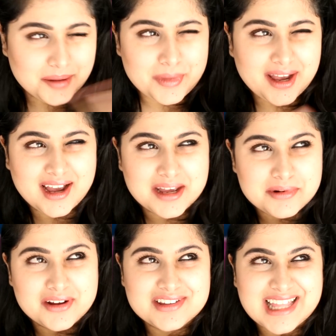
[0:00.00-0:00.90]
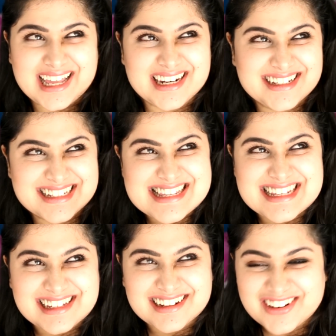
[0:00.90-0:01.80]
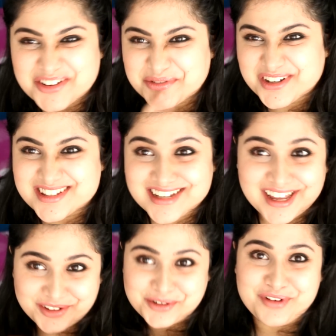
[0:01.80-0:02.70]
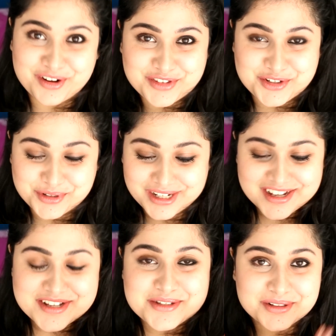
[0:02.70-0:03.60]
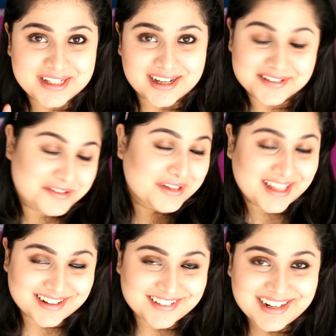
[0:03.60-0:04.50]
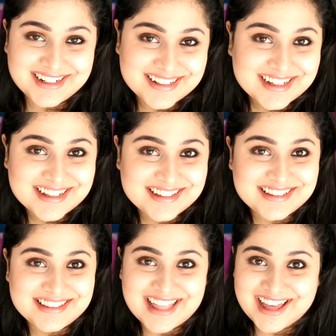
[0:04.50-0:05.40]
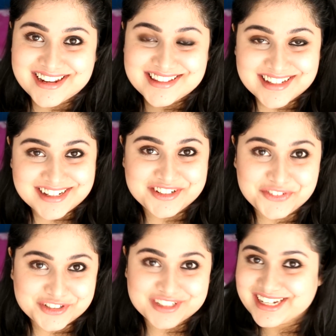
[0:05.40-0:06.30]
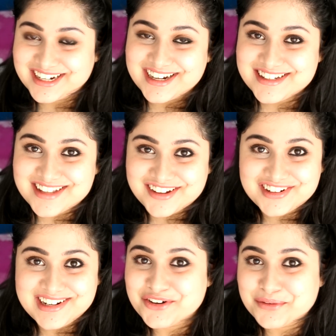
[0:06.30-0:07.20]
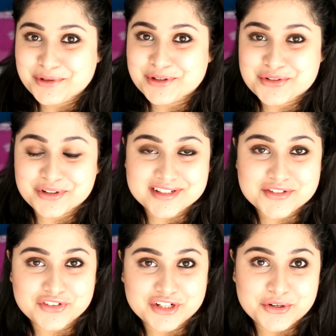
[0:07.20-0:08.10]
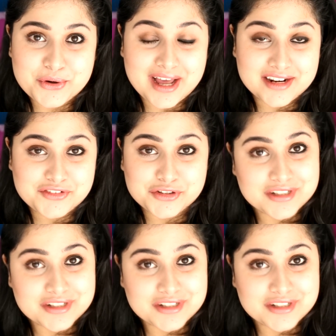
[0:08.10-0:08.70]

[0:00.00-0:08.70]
My eyebrows and concealer or bronzer. I don't know, one of the two. So yeah, you get it, right? That is it for today, guys. I really hope you enjoyed this video, and if you